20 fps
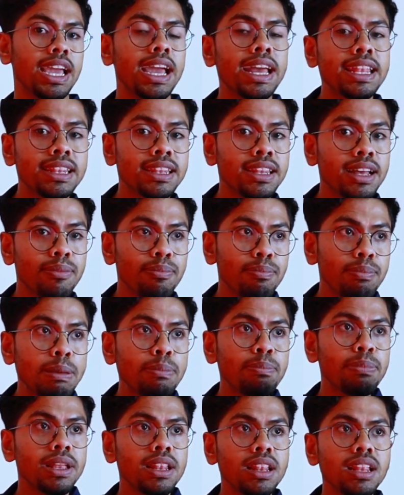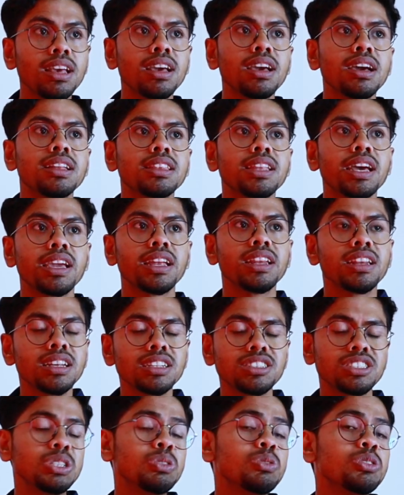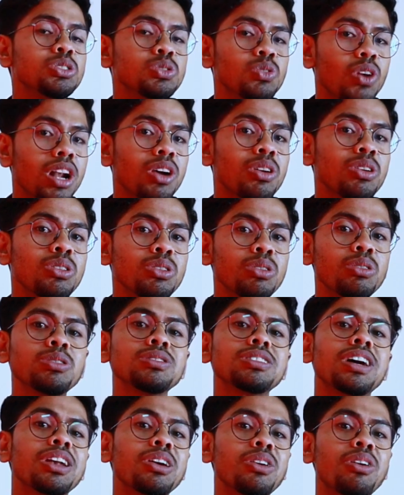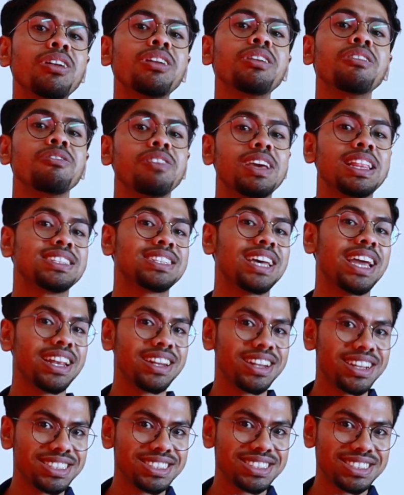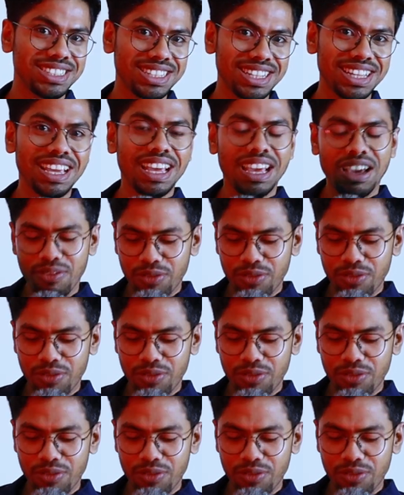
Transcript: And the people, the industry which work on those are called VLSI industry.